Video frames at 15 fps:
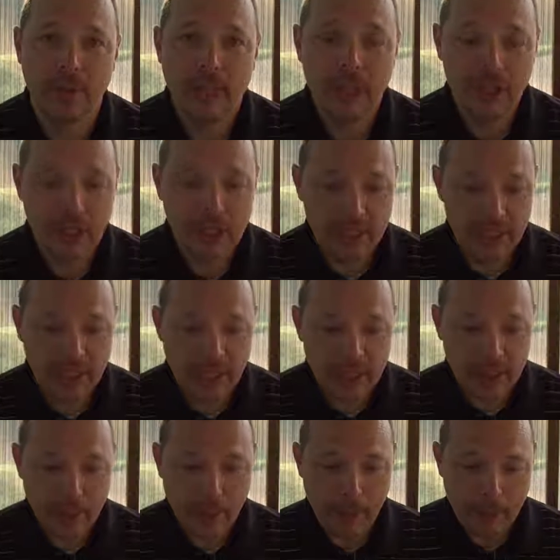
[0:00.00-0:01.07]
As she
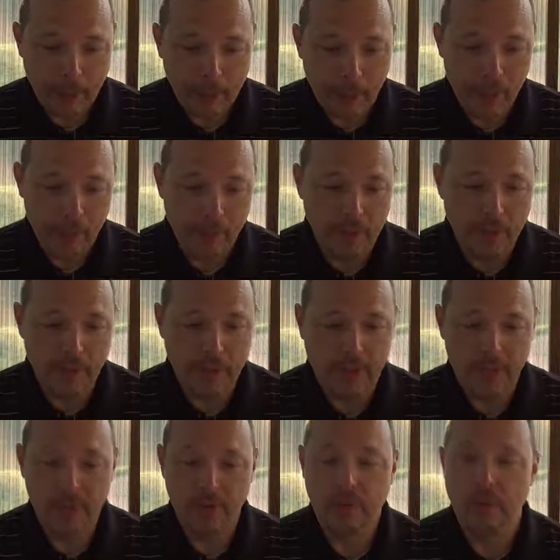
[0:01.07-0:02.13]
says, people know if I don't
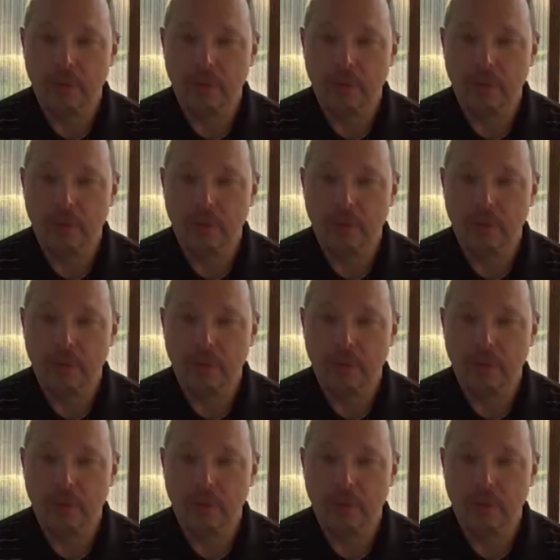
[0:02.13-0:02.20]
answer